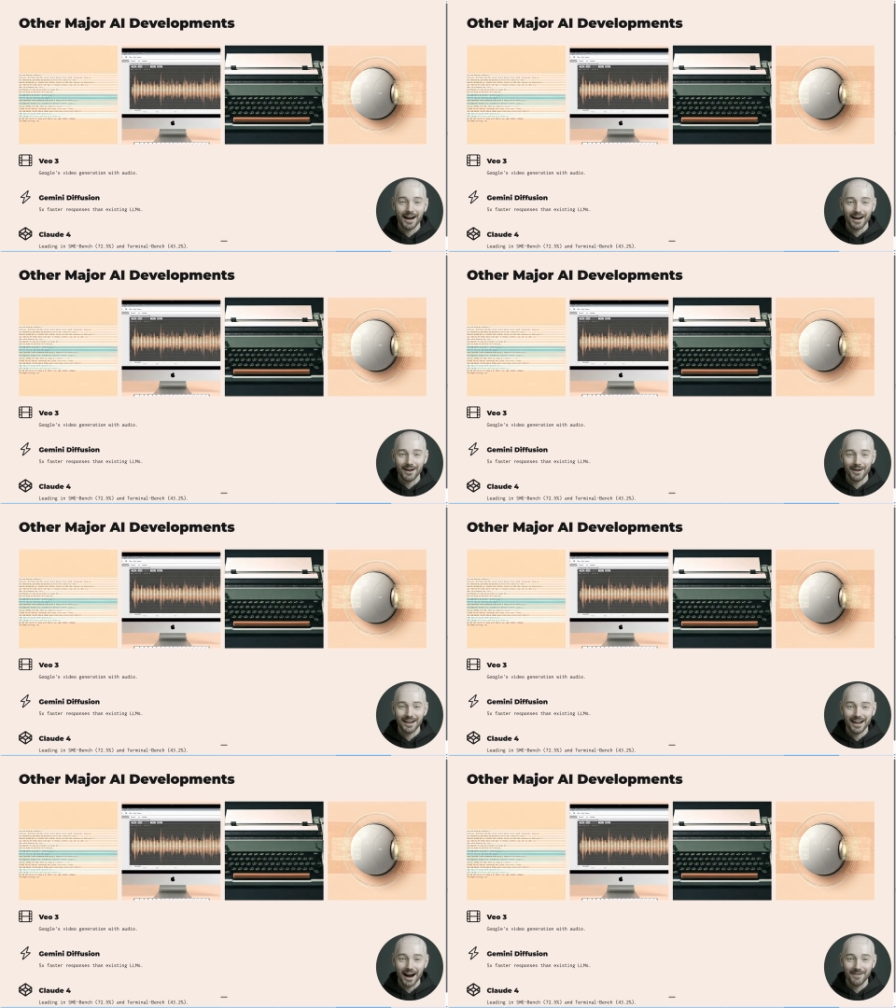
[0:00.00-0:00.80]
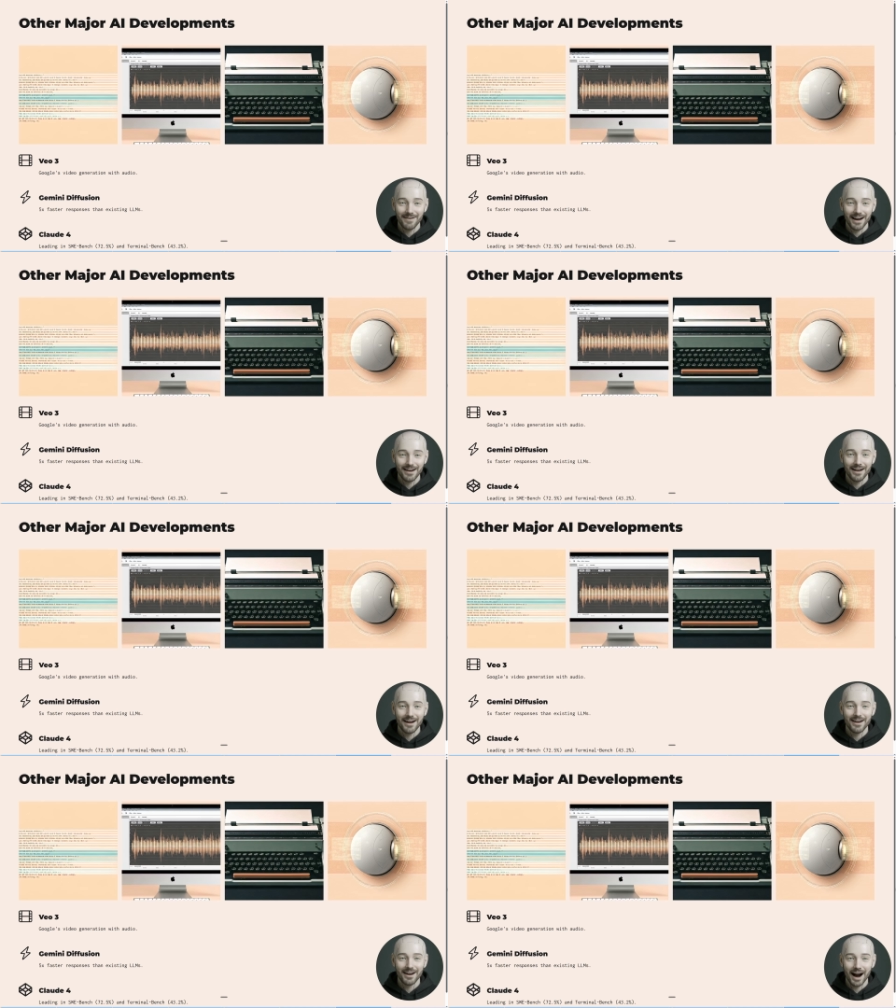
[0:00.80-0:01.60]
including sound effects,
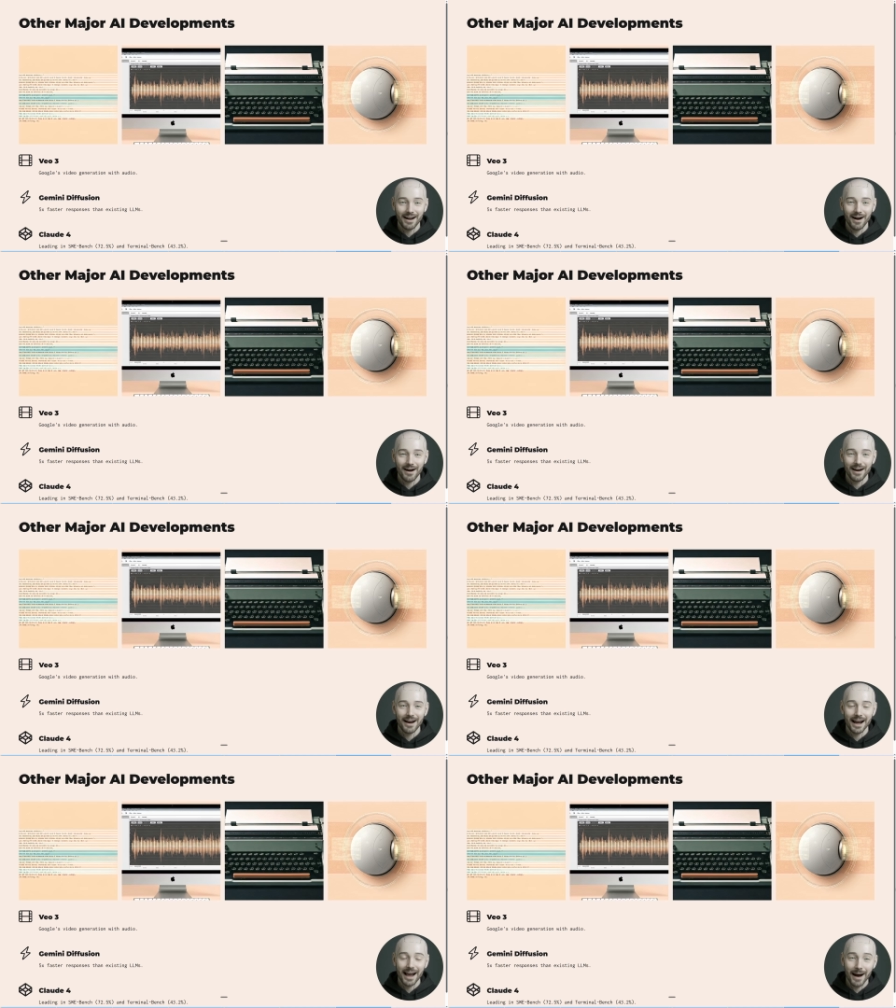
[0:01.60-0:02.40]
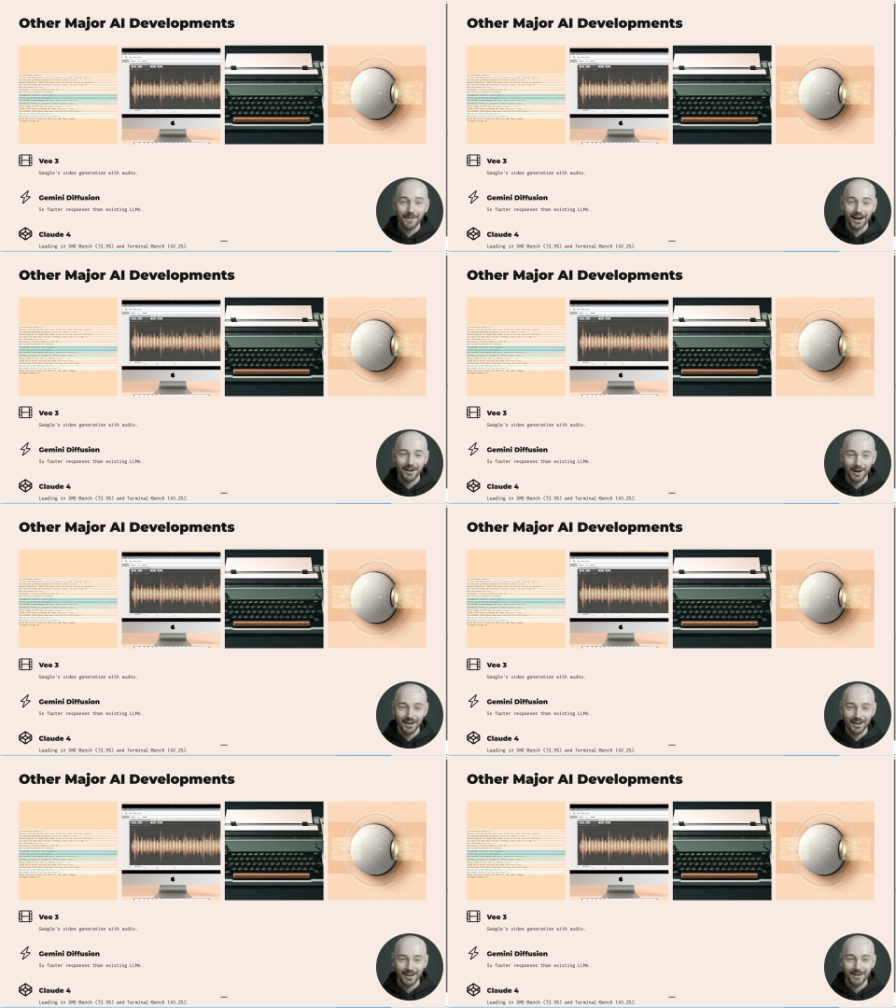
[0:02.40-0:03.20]
dialogue, and ambient
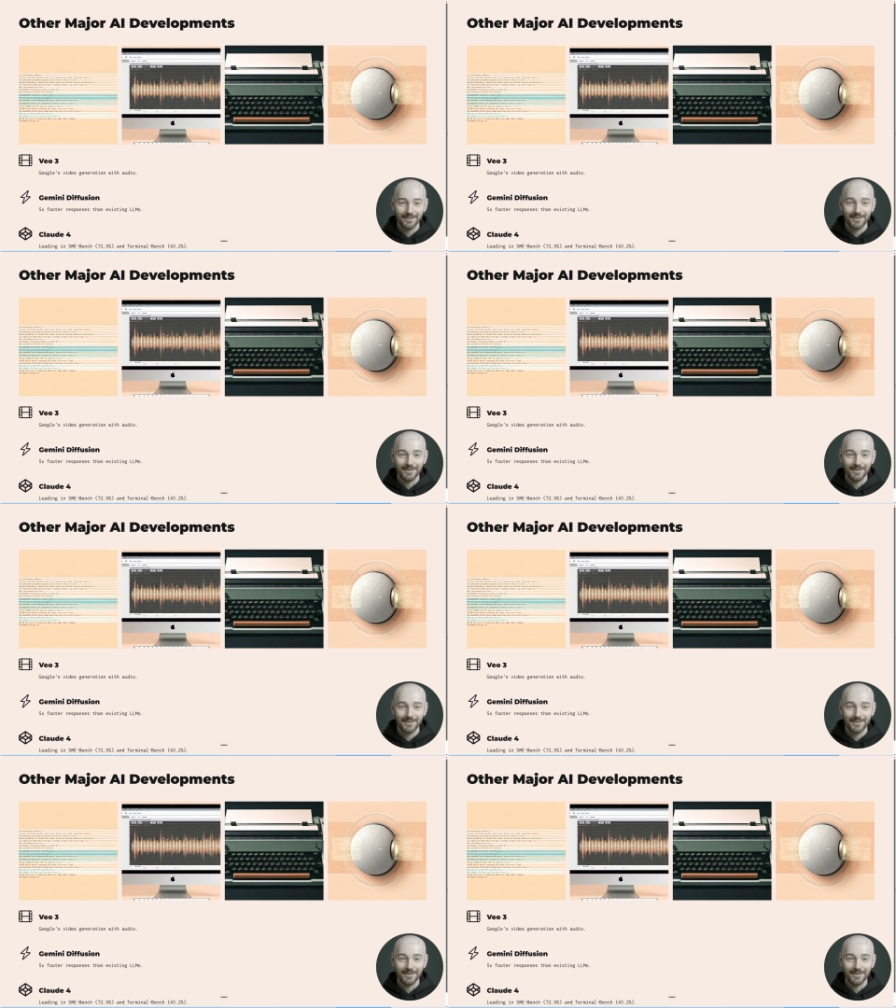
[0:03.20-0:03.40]
noises.